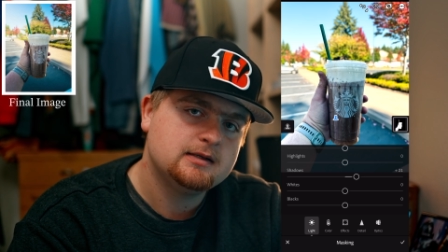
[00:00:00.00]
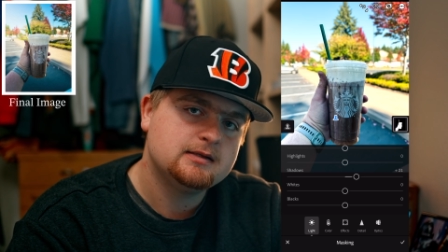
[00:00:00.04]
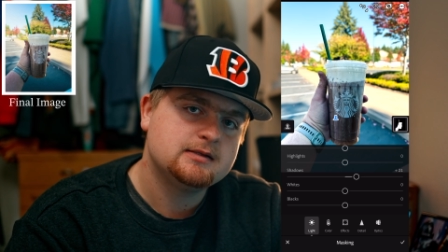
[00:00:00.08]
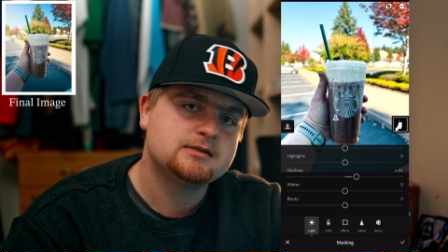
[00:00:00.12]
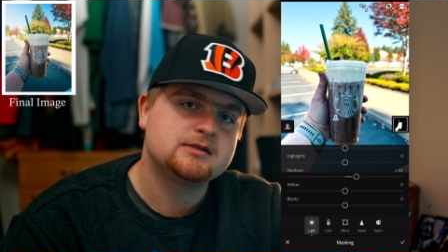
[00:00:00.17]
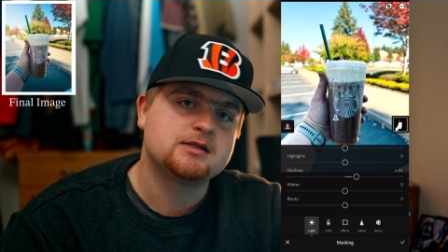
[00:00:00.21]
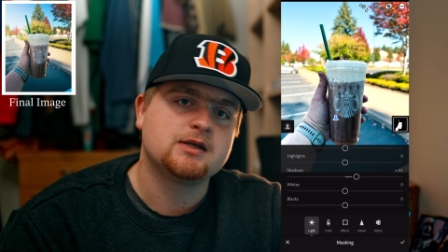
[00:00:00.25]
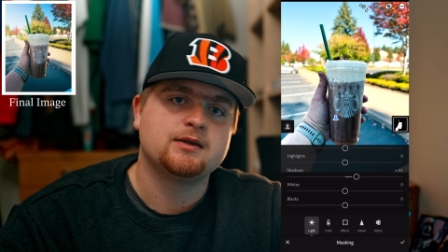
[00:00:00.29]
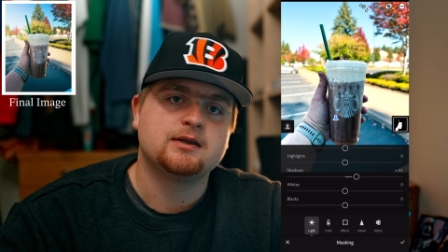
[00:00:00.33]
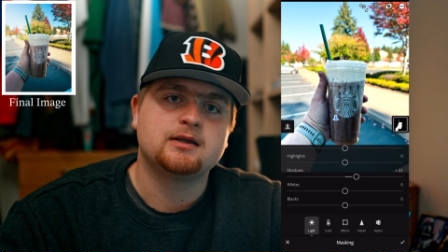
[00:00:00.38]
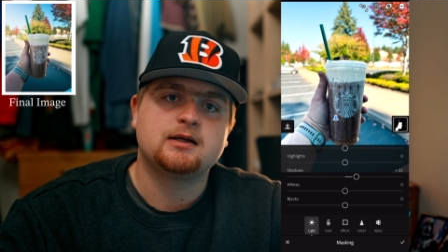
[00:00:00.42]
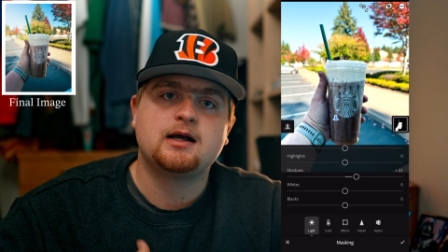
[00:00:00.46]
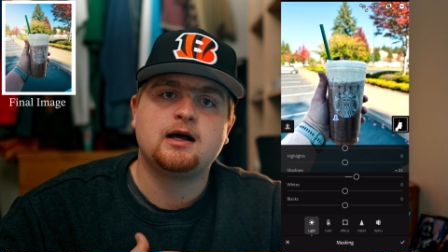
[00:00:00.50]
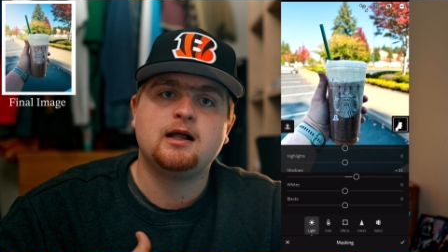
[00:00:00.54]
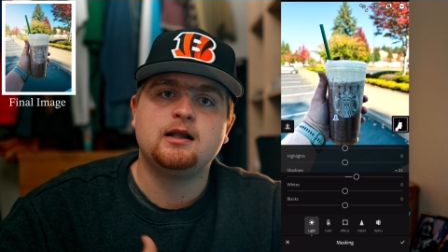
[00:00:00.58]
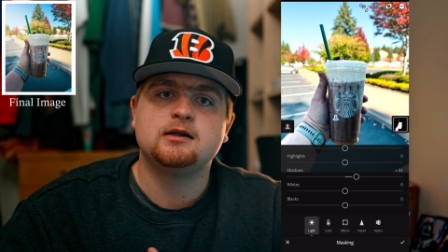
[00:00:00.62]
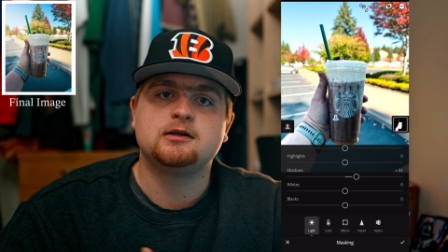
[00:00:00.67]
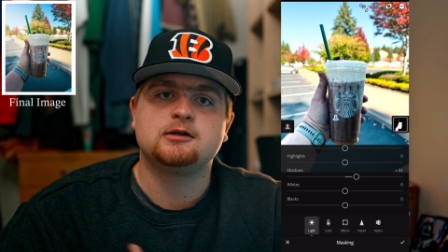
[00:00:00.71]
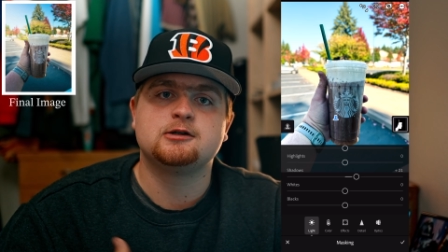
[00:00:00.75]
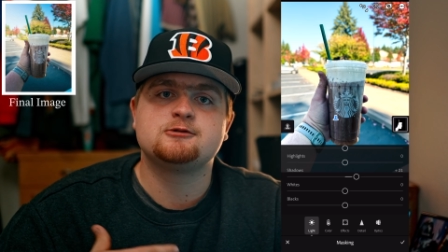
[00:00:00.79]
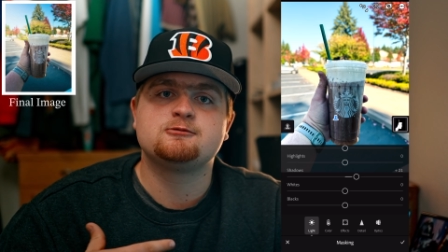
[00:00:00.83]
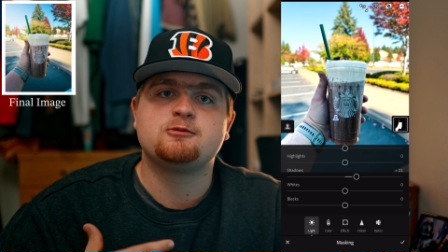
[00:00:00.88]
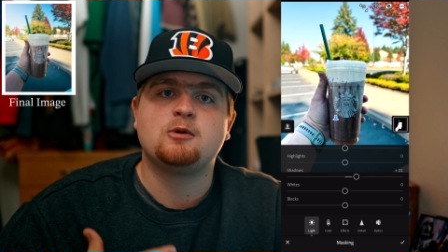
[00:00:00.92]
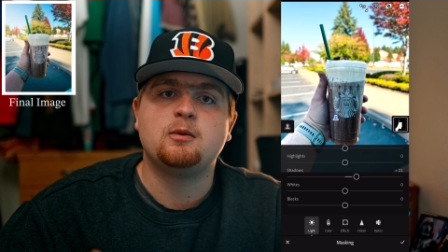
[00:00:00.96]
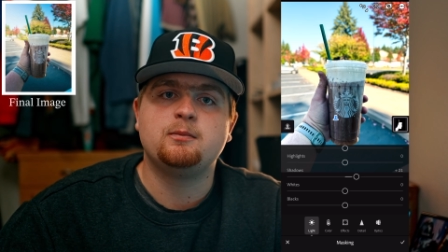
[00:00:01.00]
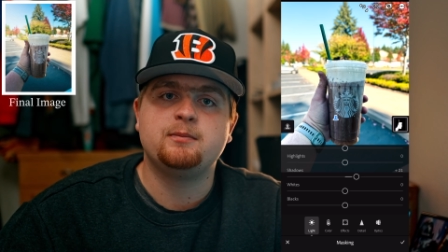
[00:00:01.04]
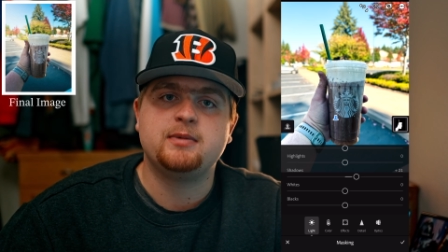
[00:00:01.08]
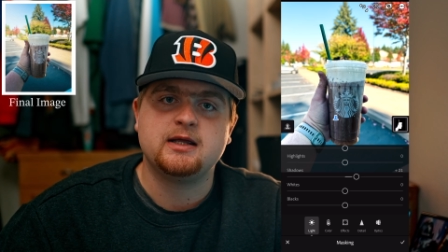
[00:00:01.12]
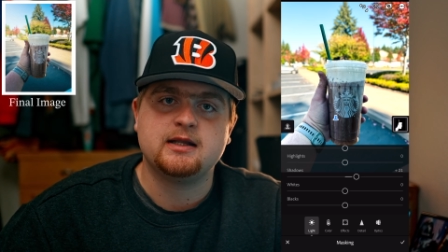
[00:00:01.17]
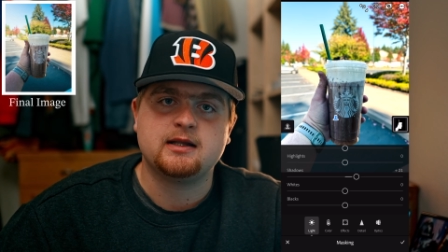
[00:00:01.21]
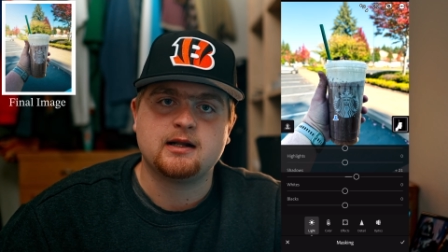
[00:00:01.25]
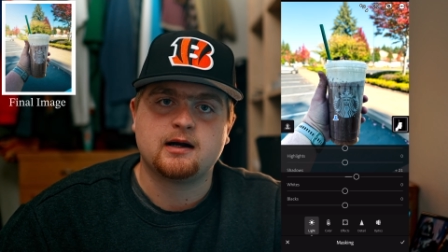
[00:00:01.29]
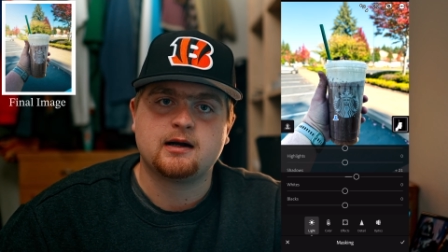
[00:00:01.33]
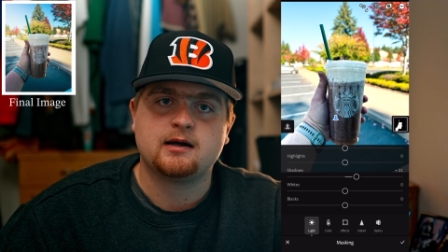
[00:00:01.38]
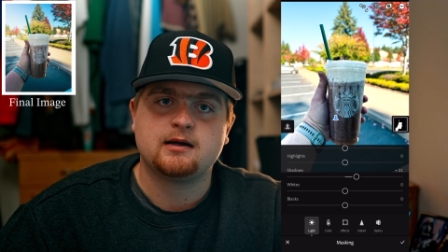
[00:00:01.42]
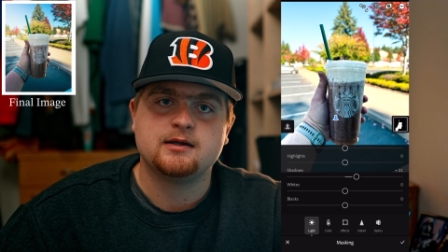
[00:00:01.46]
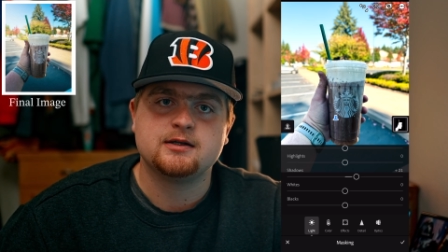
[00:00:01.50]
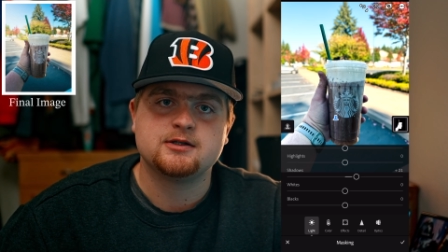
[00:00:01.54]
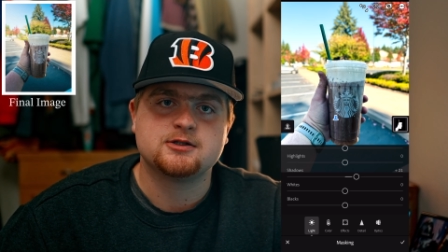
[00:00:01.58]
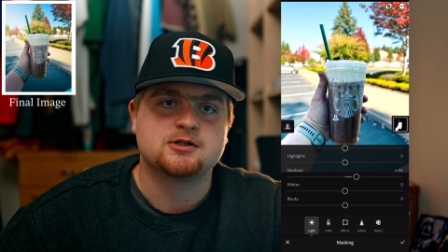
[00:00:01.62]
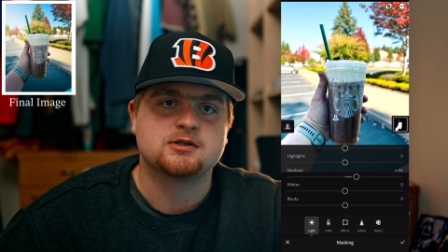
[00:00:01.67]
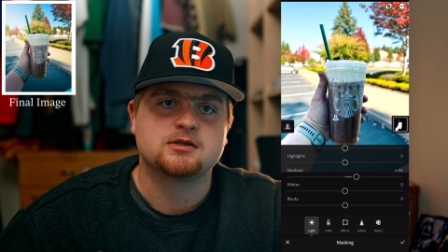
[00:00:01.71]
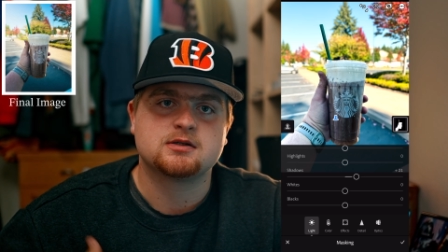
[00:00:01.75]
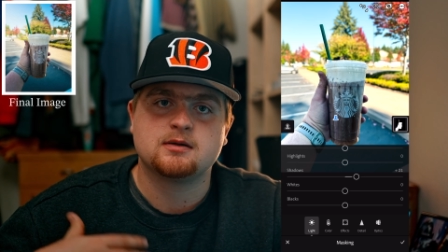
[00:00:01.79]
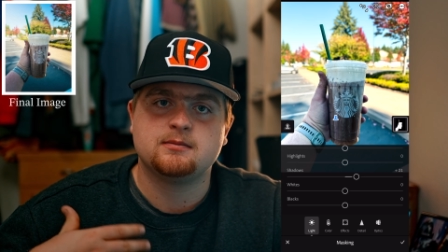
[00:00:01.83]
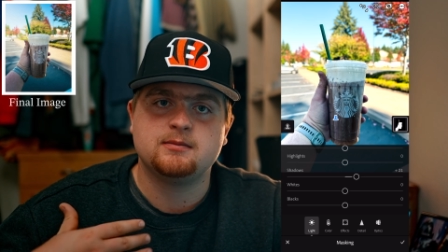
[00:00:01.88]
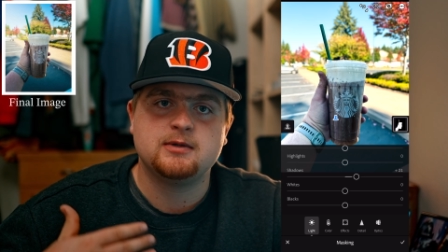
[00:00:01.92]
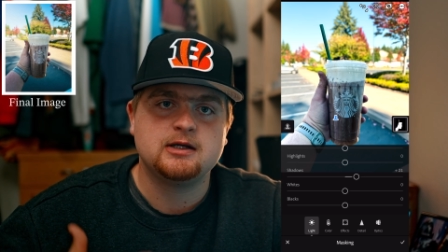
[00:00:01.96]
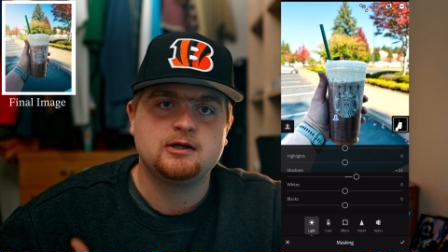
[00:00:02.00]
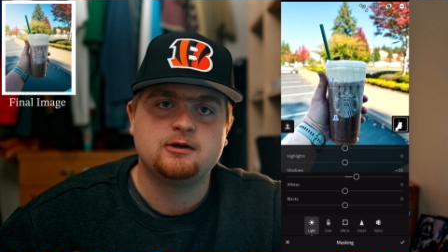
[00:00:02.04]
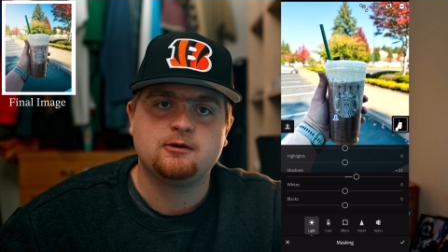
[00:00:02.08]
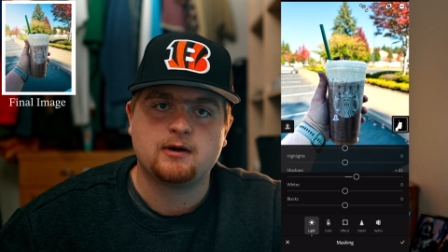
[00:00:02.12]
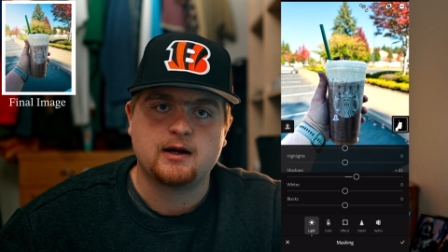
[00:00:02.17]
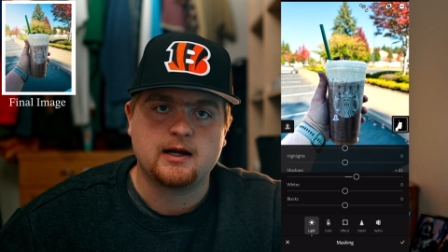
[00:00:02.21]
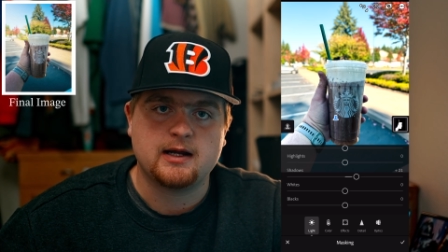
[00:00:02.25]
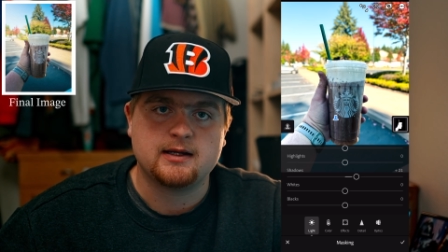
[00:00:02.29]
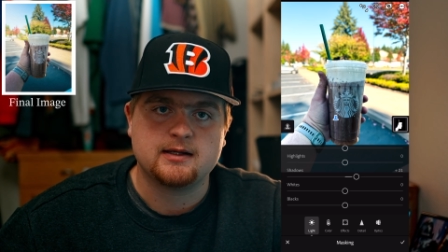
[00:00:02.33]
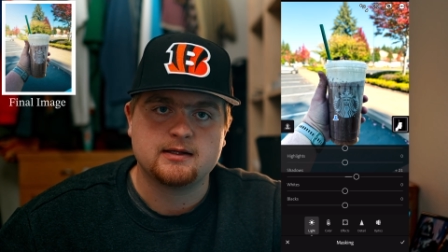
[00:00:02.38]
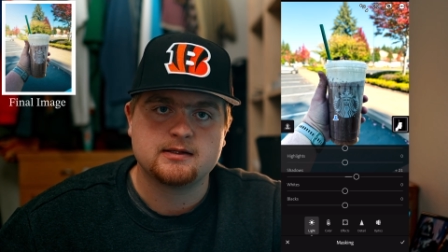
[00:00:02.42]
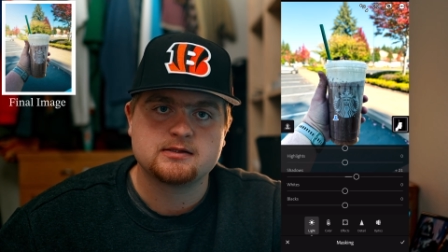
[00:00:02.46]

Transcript: so the colors won't be there. It's just gonna be gray.